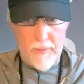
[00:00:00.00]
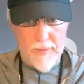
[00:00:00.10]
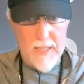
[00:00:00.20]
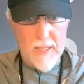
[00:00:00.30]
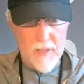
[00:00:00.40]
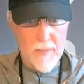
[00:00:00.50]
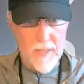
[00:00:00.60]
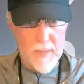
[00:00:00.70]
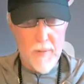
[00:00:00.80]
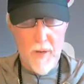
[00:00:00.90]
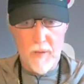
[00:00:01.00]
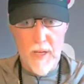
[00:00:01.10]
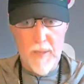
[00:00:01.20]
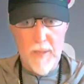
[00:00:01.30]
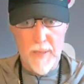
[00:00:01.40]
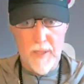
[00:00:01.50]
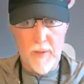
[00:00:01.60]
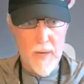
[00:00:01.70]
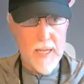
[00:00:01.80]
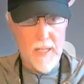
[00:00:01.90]
These are some of these programs
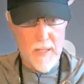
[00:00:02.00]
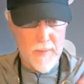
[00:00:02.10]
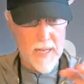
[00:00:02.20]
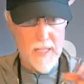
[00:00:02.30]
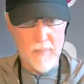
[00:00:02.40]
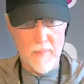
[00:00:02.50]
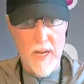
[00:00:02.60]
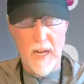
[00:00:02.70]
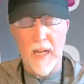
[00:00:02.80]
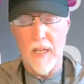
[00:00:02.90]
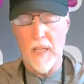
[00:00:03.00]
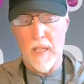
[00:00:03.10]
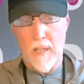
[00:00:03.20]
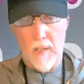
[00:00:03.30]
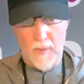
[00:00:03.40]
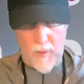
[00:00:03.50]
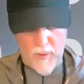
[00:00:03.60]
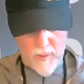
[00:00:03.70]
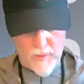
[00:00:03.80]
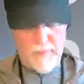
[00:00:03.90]
built right into the basic model
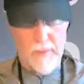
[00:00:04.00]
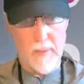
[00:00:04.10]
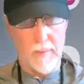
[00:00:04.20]
for,